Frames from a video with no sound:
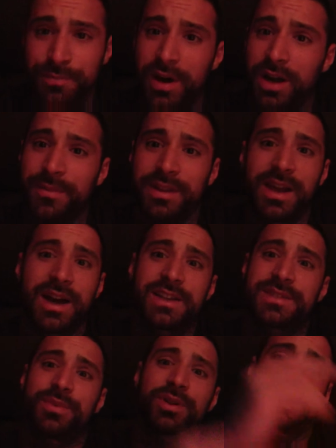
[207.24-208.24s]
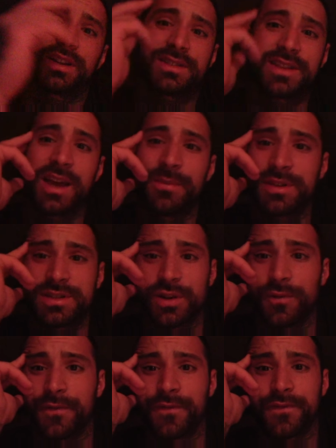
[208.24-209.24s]
bottom of the iceberg that has had me
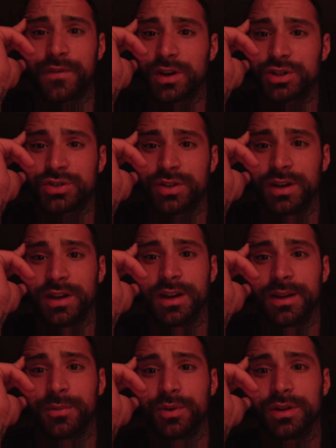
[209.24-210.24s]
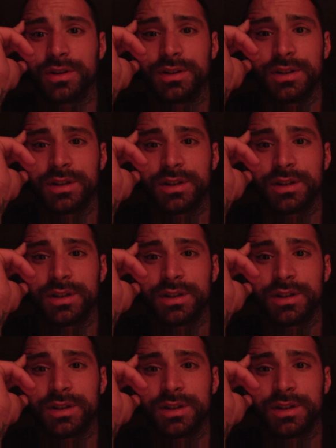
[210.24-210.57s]
so frustrated anymore.